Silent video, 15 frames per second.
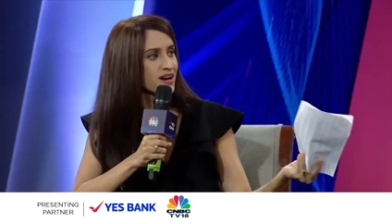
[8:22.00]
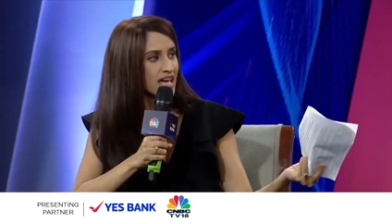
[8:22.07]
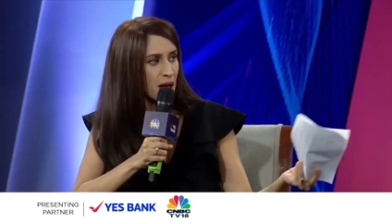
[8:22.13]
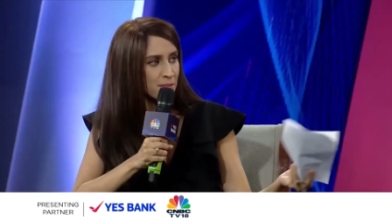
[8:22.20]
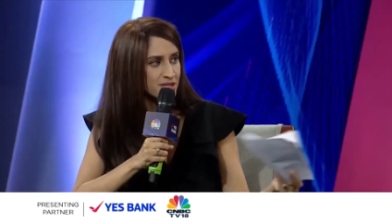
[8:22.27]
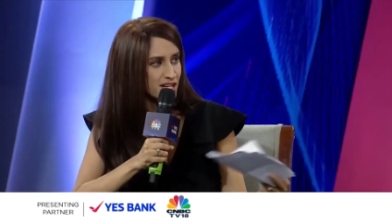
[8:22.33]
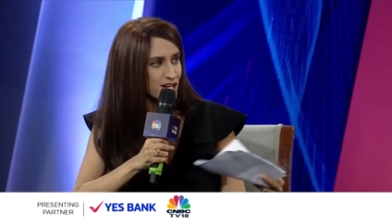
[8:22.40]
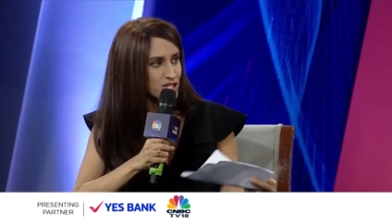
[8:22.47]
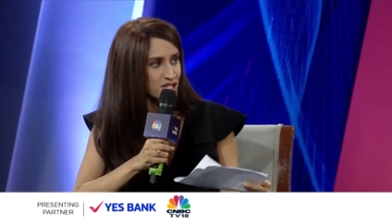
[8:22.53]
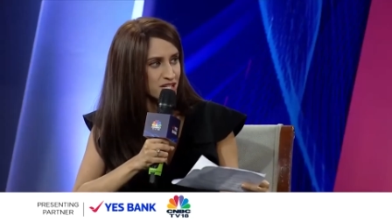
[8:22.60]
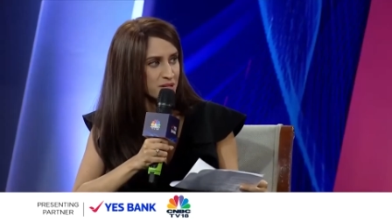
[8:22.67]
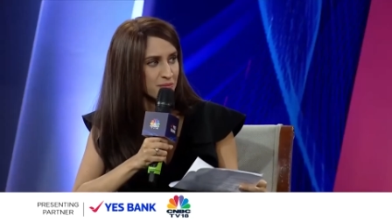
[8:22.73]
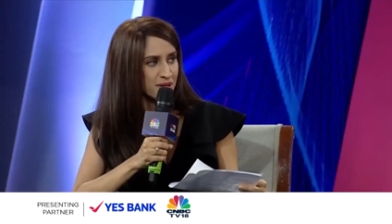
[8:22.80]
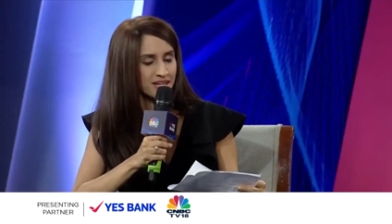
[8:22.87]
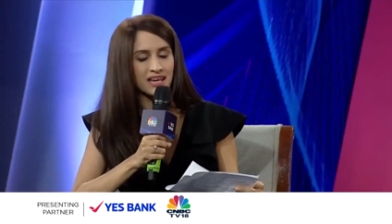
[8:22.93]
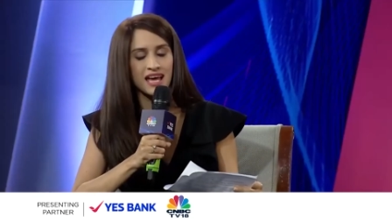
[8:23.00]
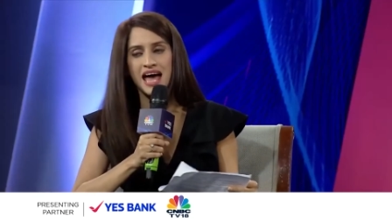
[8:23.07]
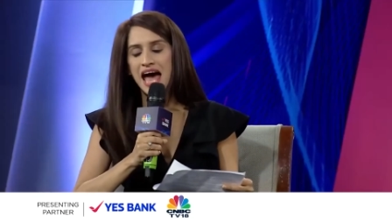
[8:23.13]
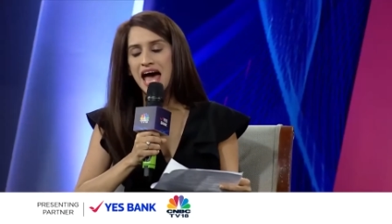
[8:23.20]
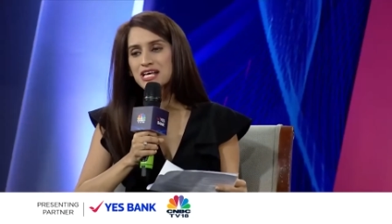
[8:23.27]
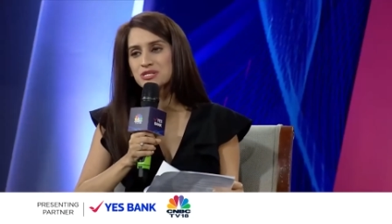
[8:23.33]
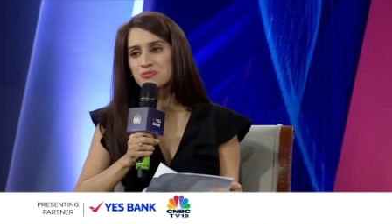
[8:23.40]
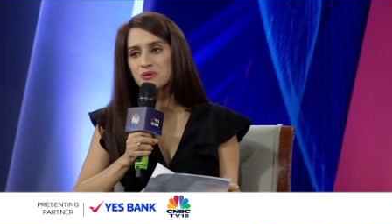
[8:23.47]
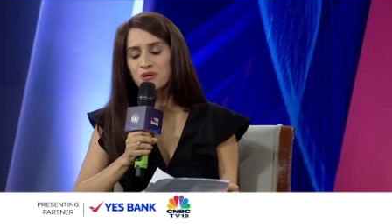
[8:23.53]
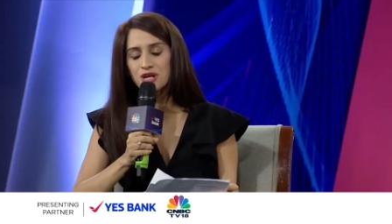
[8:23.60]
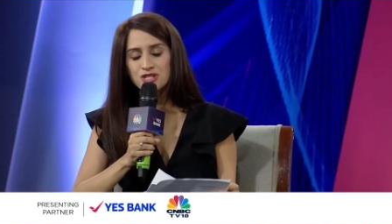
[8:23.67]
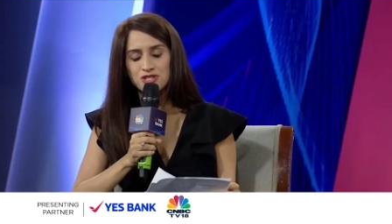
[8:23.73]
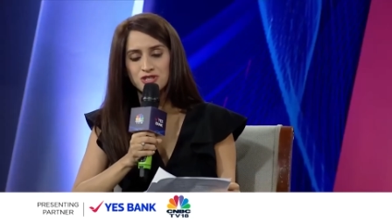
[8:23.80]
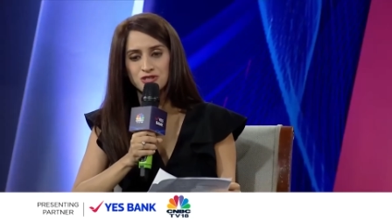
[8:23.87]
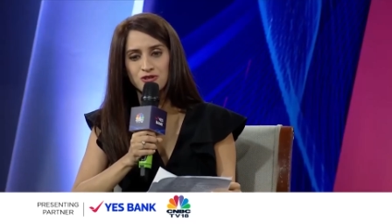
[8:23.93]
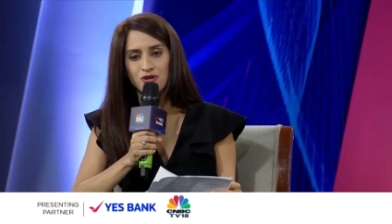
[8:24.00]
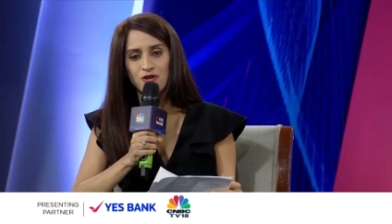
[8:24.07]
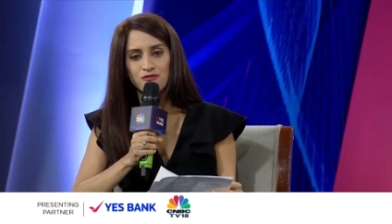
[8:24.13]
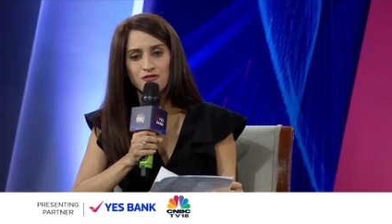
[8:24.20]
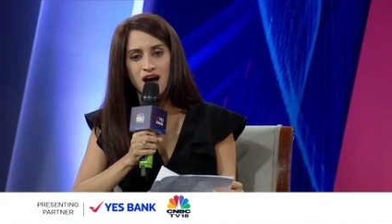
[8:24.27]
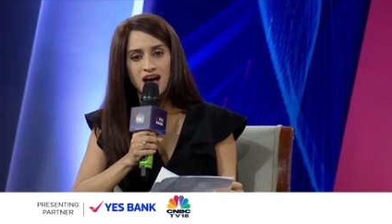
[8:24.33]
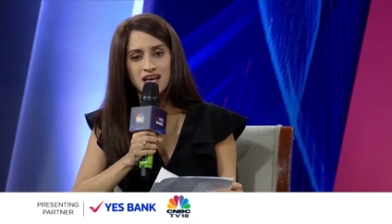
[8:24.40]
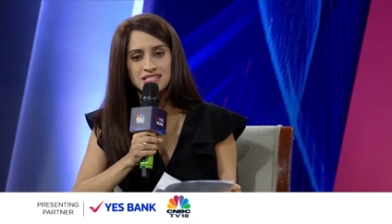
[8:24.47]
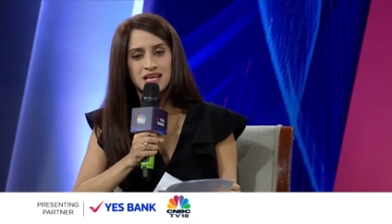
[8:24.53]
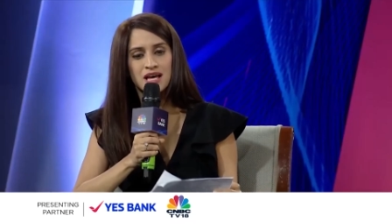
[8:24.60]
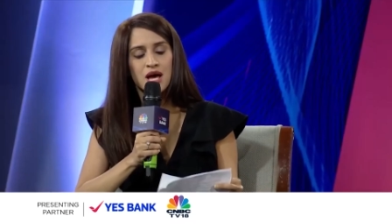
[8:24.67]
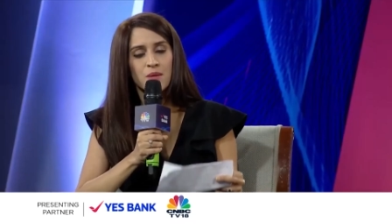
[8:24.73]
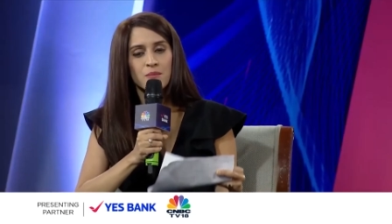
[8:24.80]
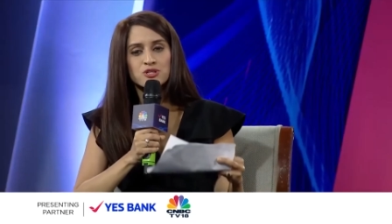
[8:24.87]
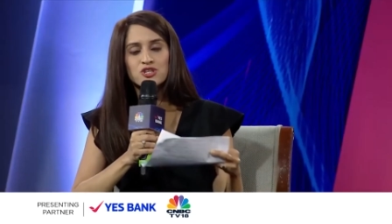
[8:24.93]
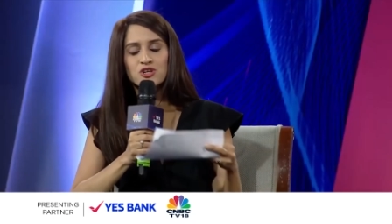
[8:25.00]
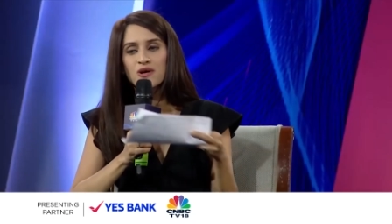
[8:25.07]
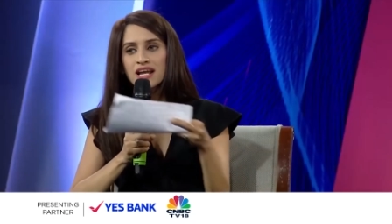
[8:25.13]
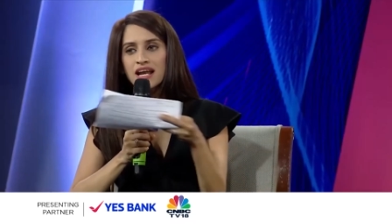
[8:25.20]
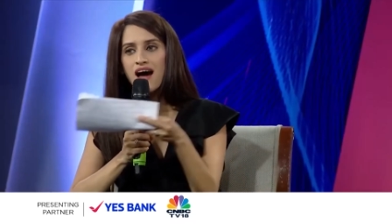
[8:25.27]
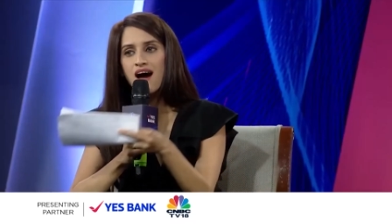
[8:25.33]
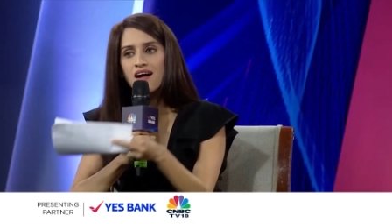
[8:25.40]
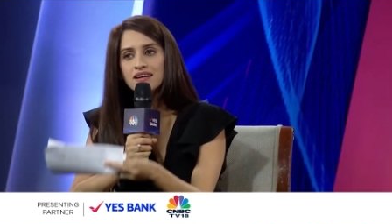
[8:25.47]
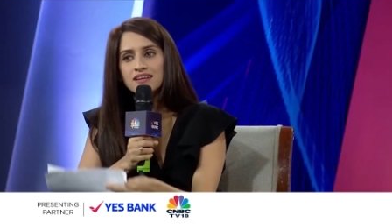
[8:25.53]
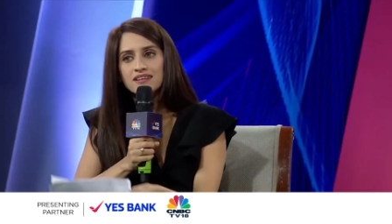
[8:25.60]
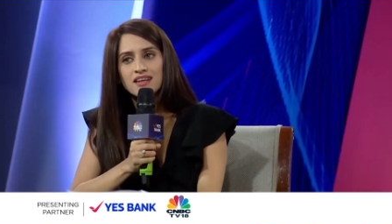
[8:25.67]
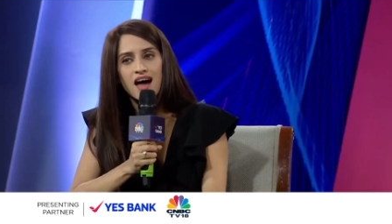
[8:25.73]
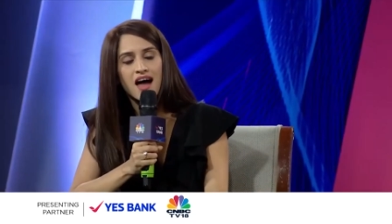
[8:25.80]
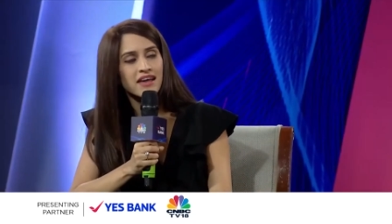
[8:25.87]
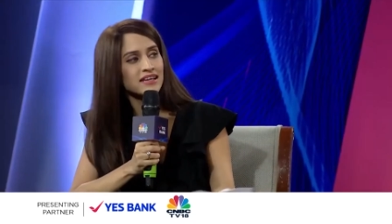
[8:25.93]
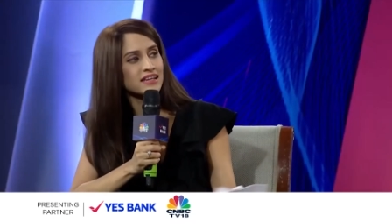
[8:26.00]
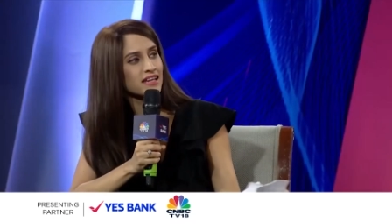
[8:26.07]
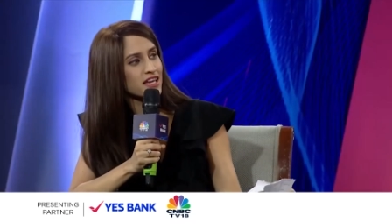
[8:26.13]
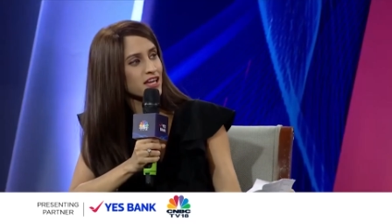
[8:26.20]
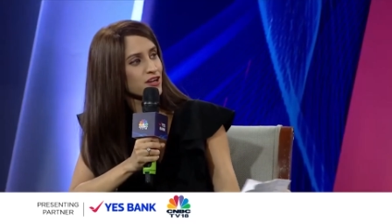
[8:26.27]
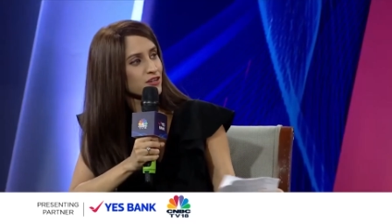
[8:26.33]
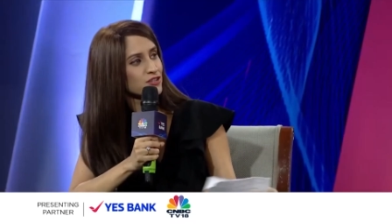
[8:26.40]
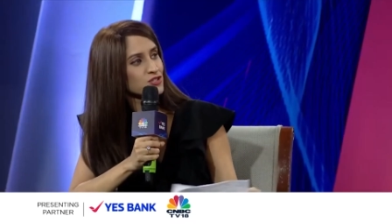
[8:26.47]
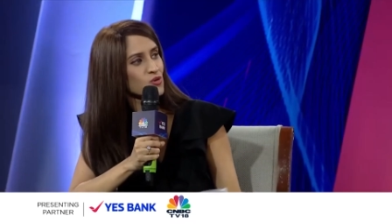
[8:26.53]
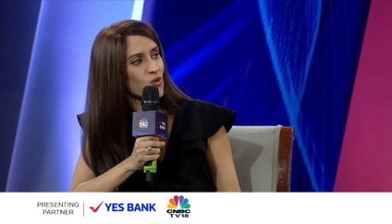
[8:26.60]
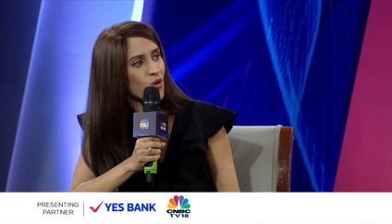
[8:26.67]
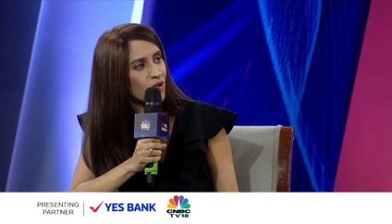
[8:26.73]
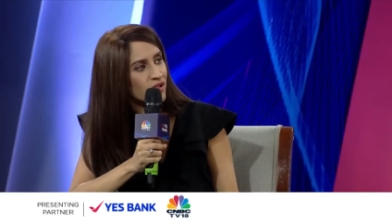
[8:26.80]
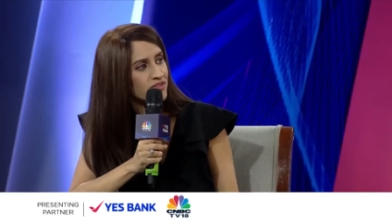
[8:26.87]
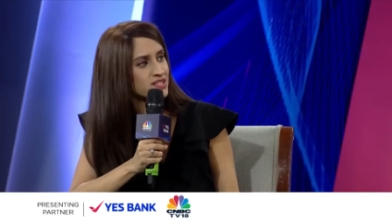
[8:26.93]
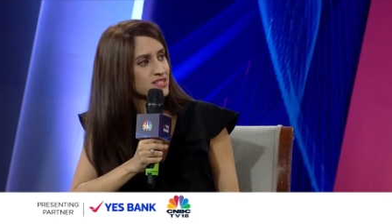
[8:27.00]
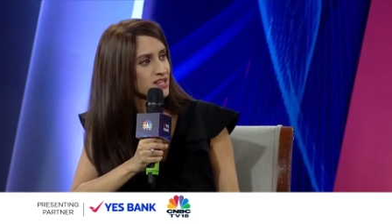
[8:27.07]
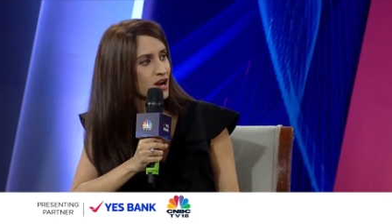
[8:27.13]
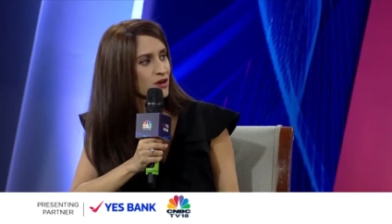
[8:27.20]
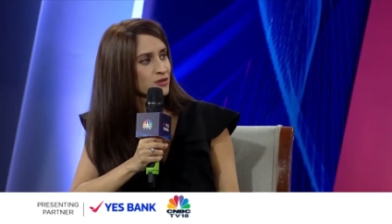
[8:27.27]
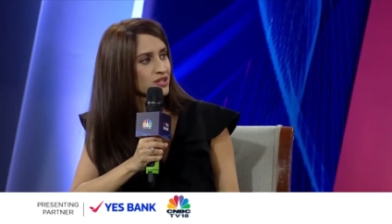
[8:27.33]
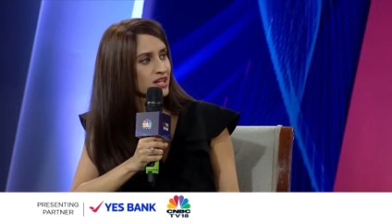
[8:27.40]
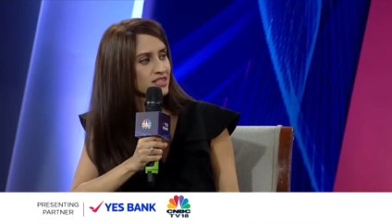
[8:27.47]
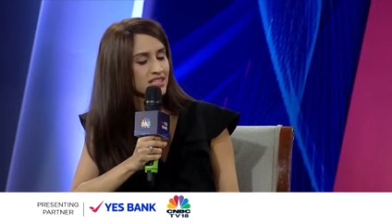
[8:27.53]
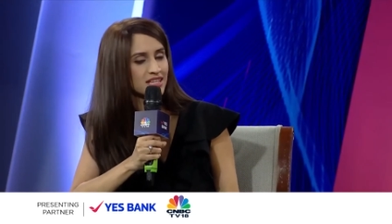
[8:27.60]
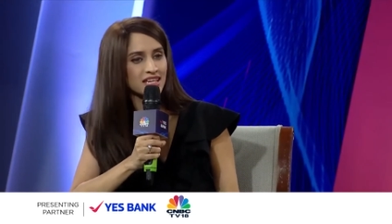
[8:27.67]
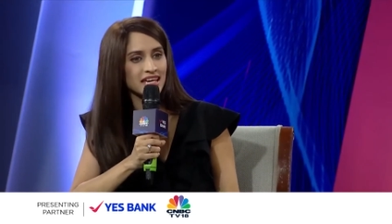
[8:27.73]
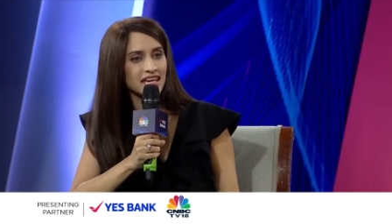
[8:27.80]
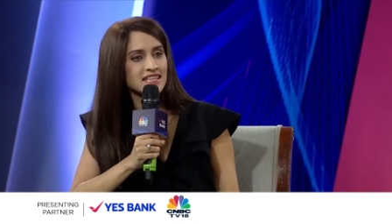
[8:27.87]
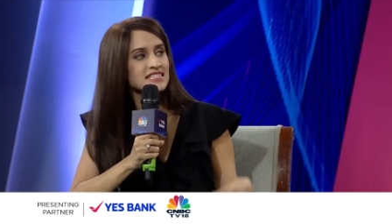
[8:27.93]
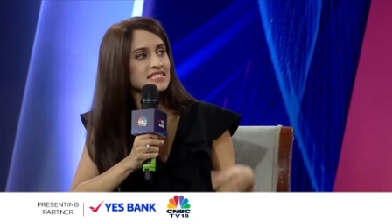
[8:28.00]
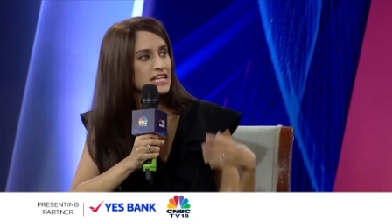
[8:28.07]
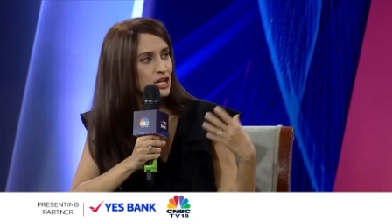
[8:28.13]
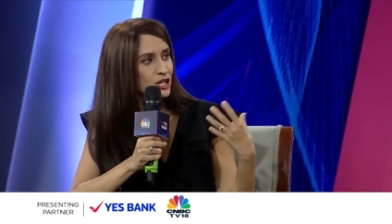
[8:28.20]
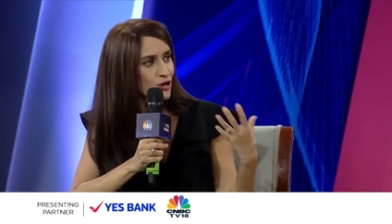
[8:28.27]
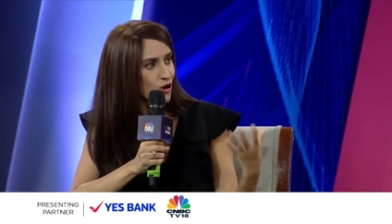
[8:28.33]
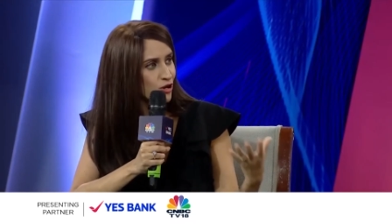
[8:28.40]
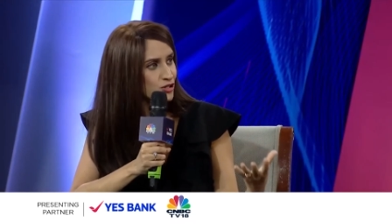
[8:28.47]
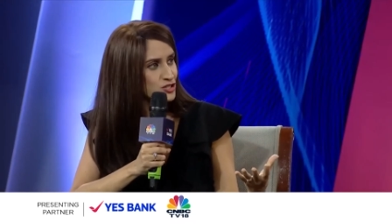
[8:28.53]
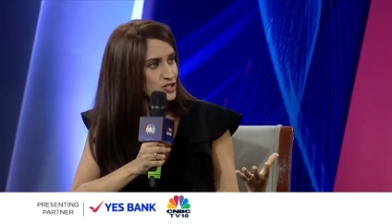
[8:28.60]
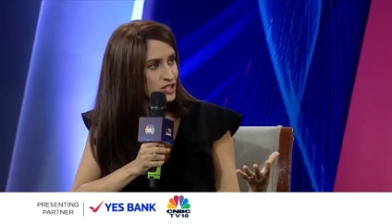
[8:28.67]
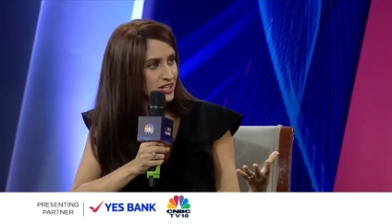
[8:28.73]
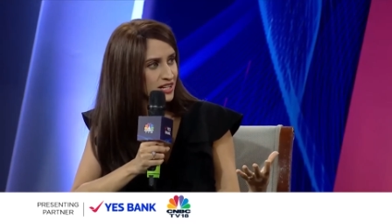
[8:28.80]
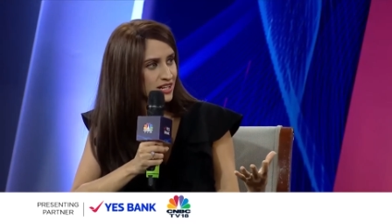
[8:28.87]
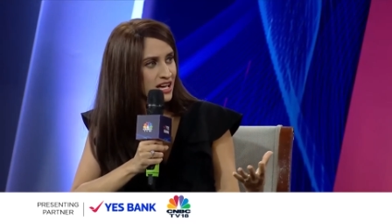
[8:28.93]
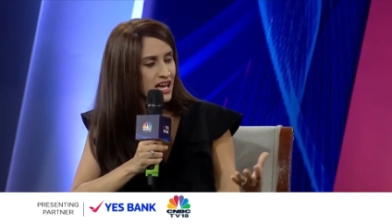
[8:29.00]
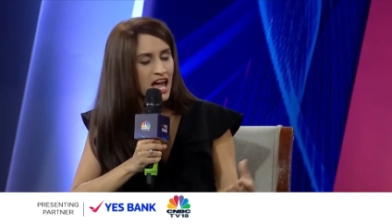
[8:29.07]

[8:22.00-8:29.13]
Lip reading: per capita GDP aspiration of ours. But, an underlying layer to all this, Arundhati, is technology.